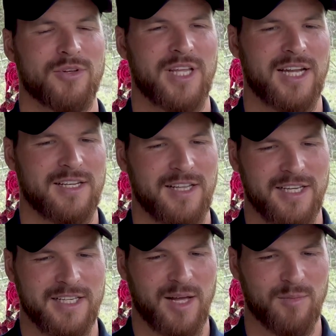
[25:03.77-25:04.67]
Put that in the
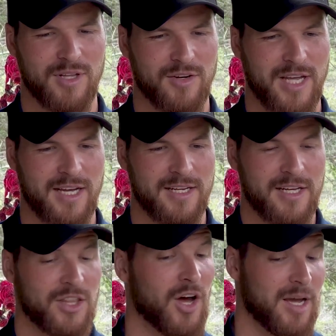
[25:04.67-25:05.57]
link down below. Yeah.
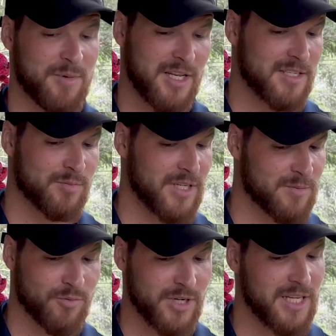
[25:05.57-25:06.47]
No, I mean it's
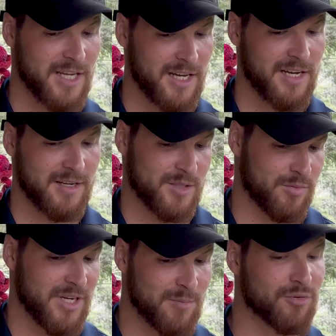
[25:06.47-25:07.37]

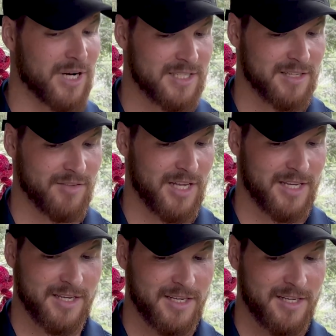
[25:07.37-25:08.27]
pretty impressive.
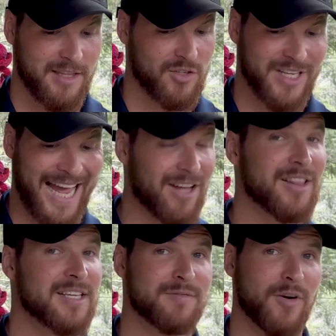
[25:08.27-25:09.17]
Like there's
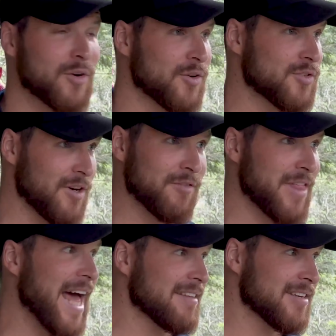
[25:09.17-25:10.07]
countless photos of
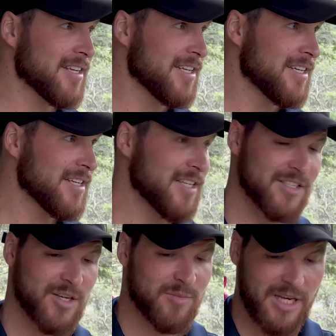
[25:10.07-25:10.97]
that, and
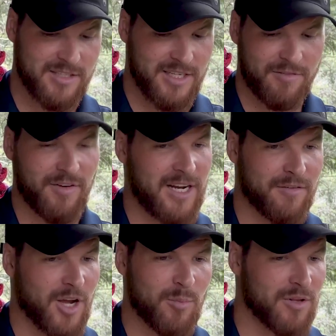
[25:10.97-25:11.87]
sometimes they find a
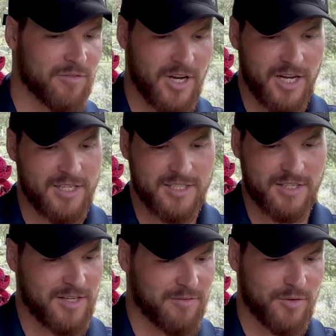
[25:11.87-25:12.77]
couple of guns and
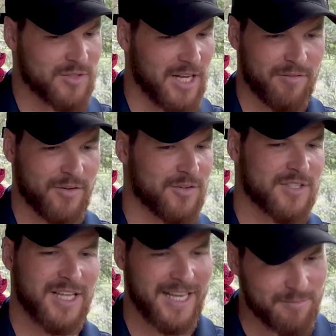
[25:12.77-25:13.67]
a few cell phones
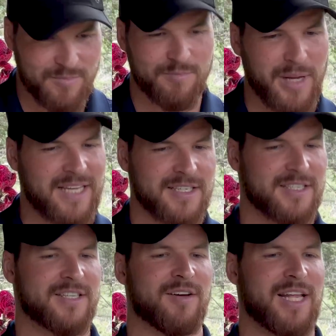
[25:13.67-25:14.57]
and like basic
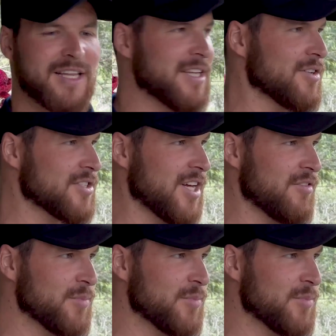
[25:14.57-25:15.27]
stuff, like little stuff.